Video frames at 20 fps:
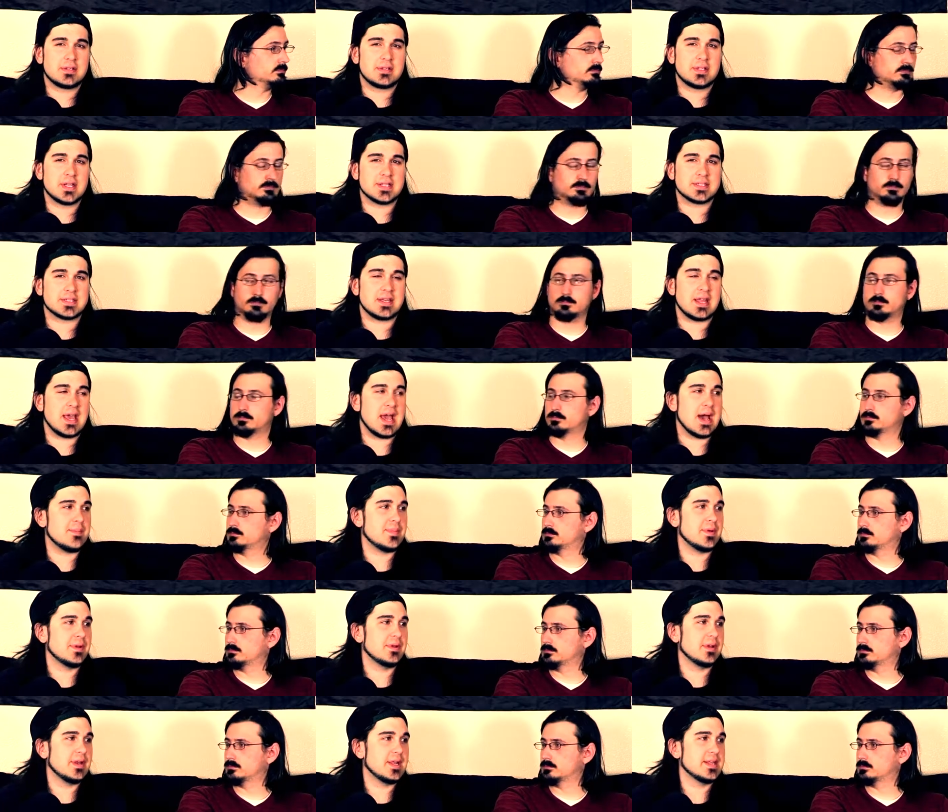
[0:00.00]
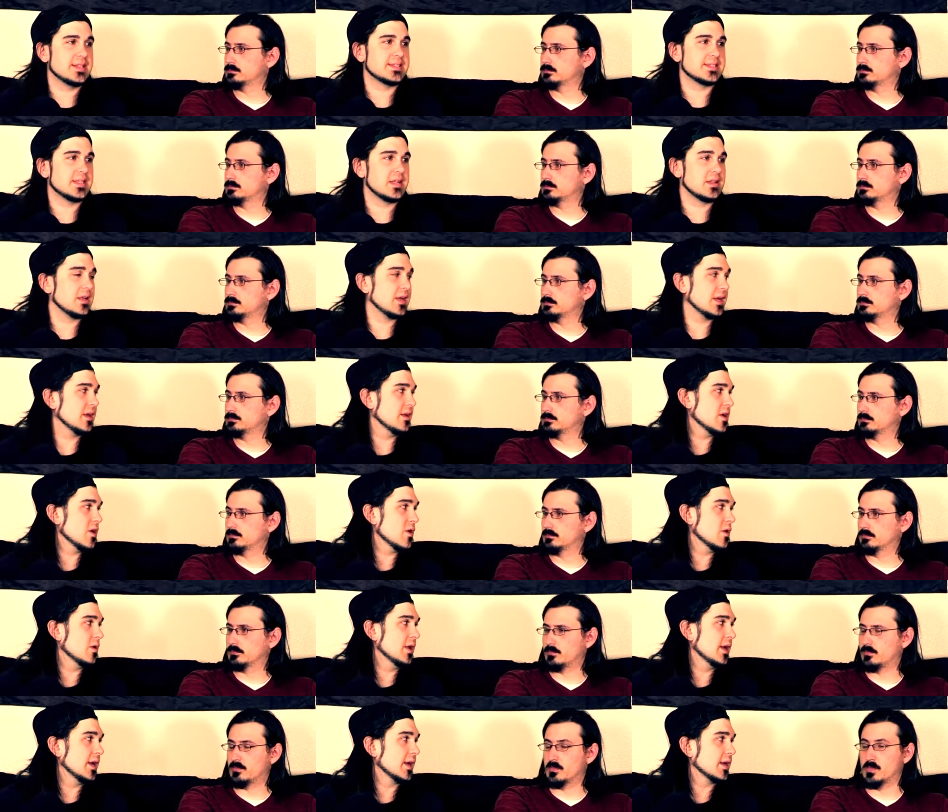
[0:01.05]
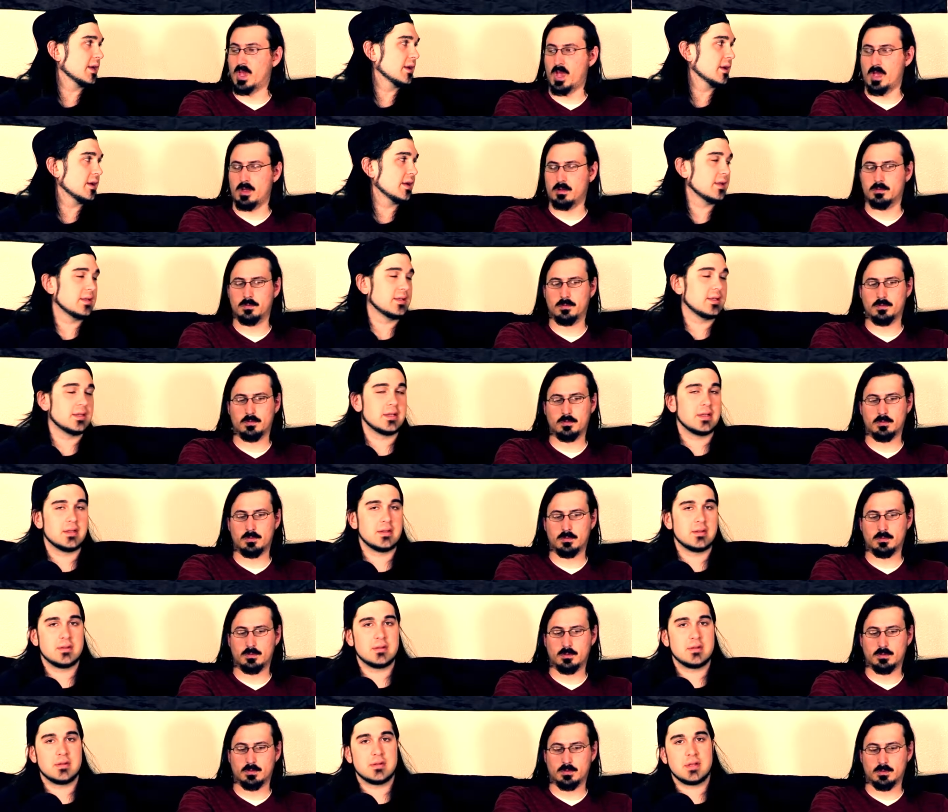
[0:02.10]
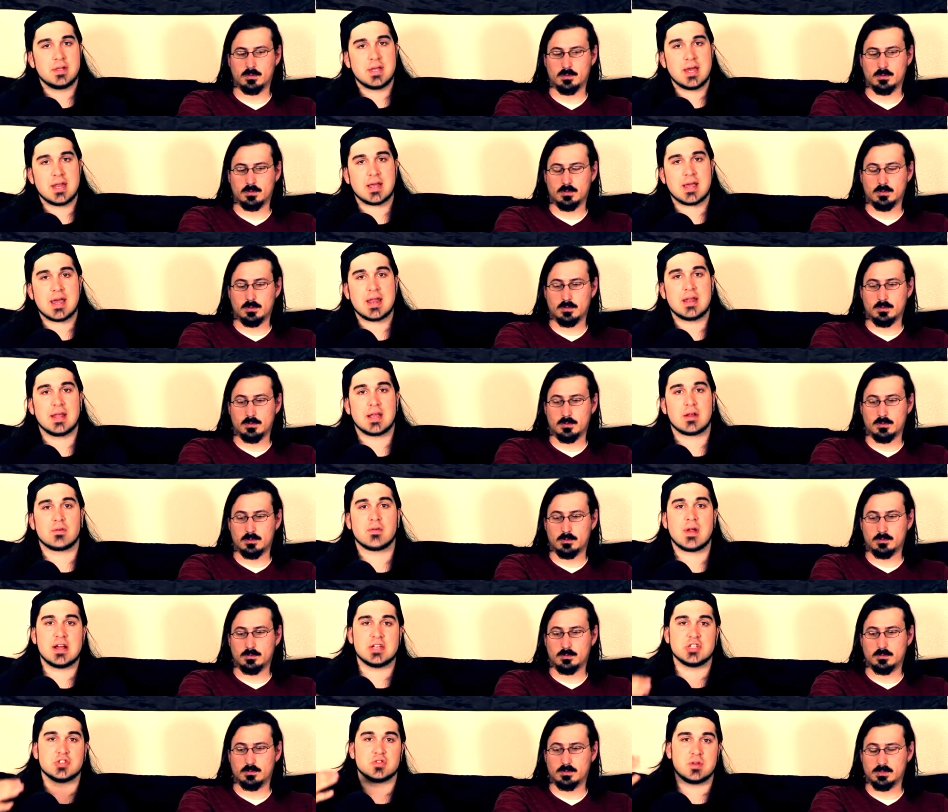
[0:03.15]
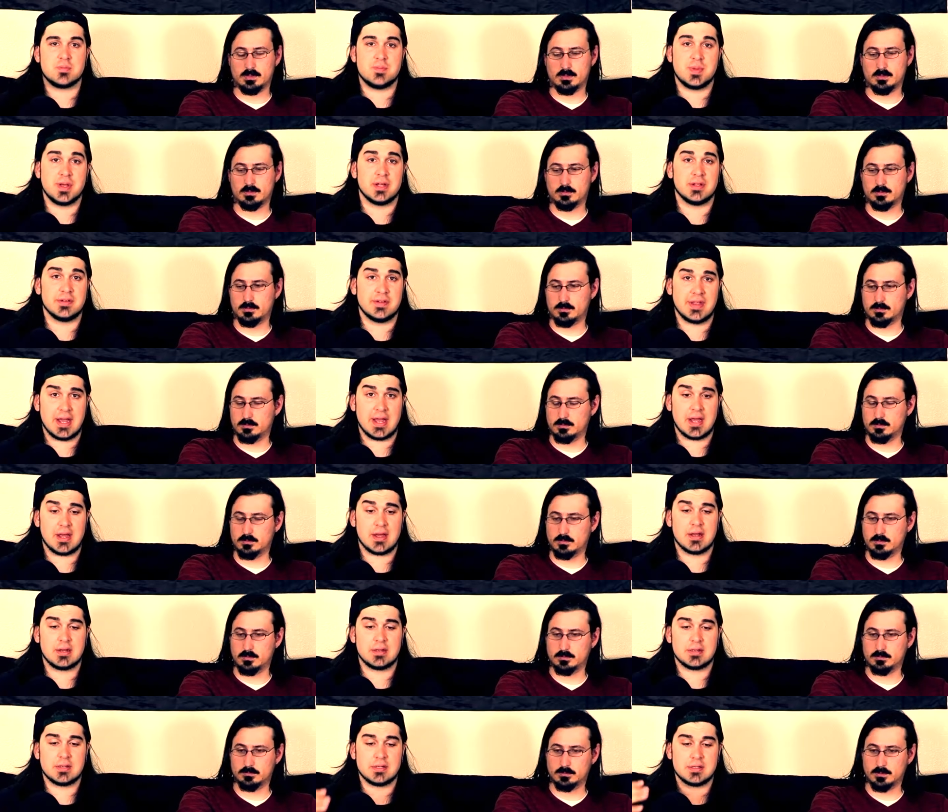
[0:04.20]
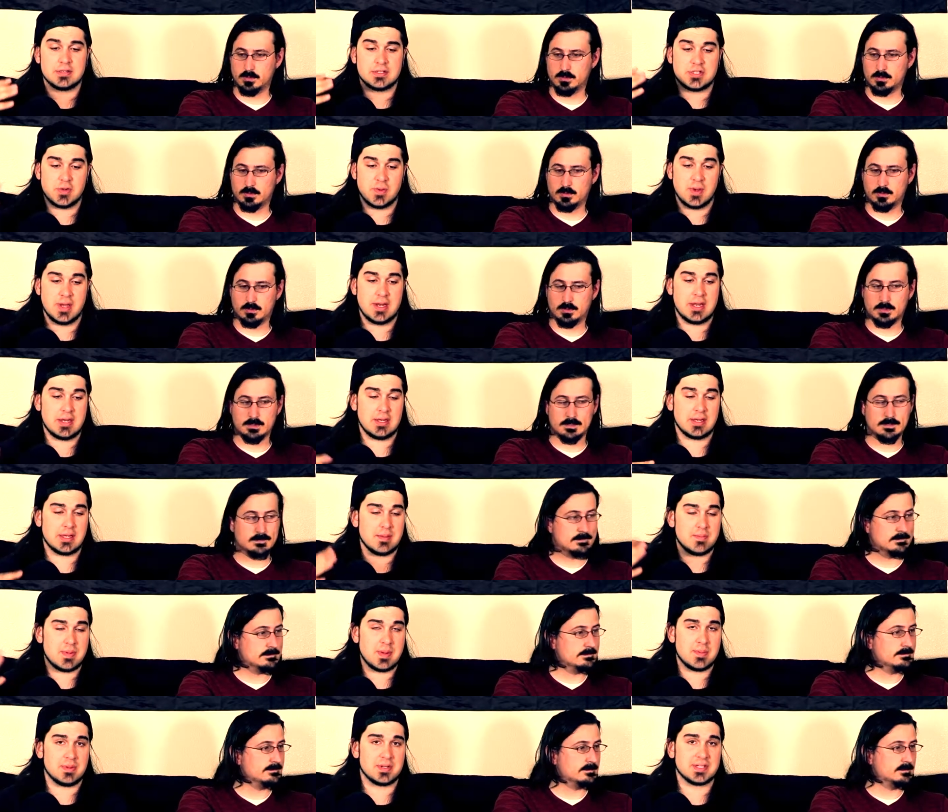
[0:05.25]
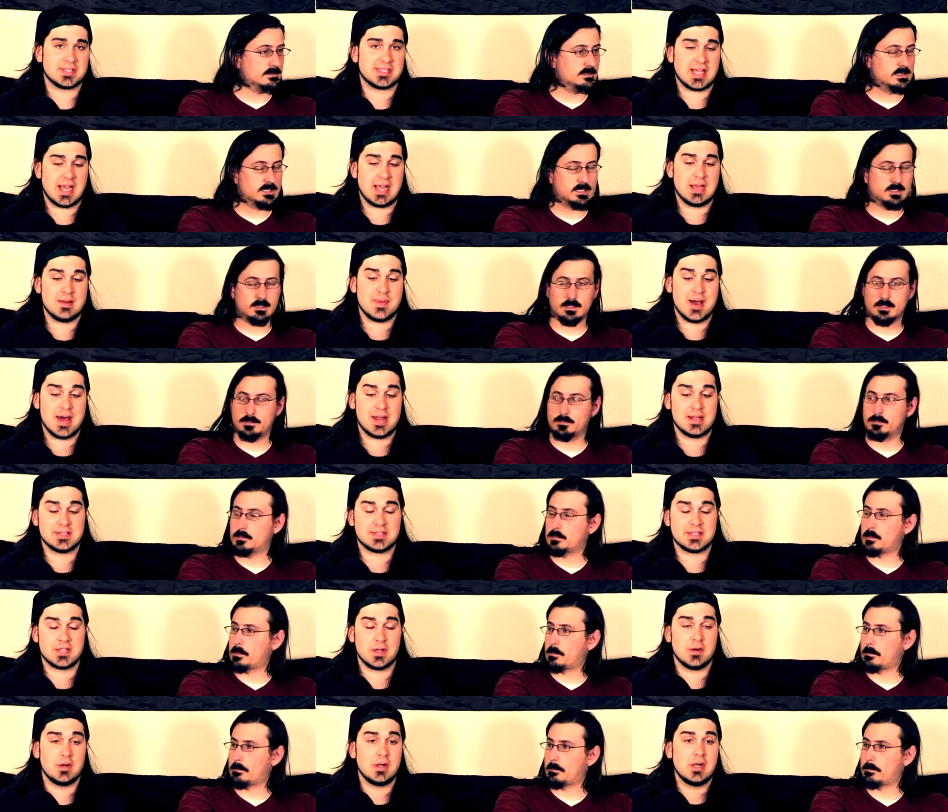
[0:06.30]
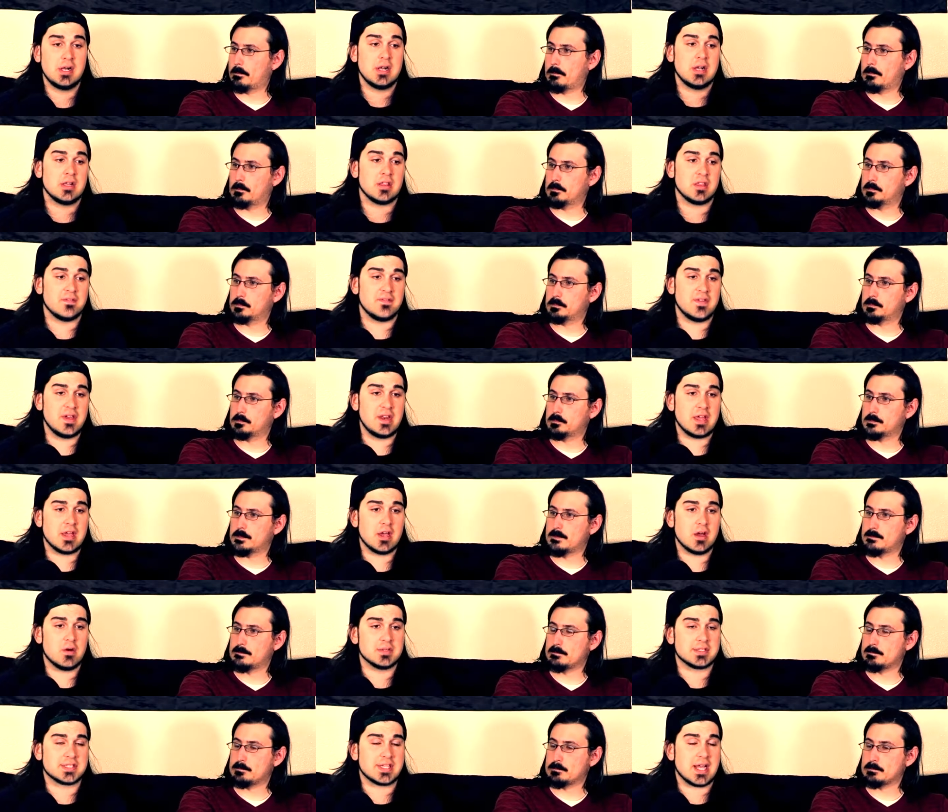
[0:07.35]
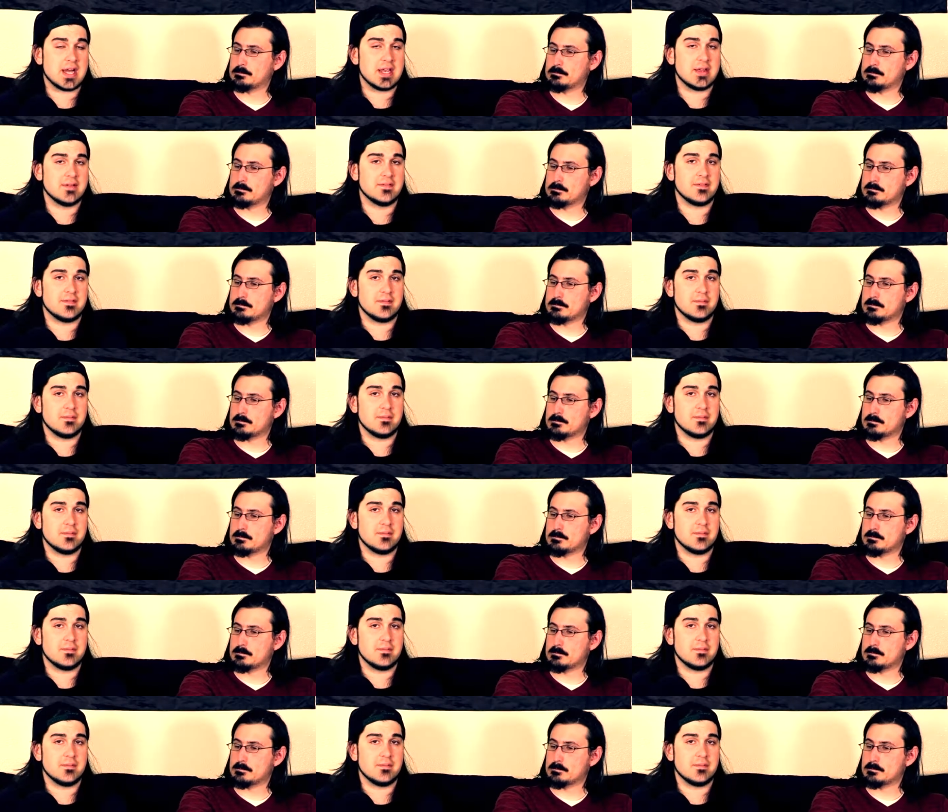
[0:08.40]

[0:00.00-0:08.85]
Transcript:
Speaker 1: doesn't happen instantly, no. You gotta kind of gradually build to it and get people excited about it. So the video was kind of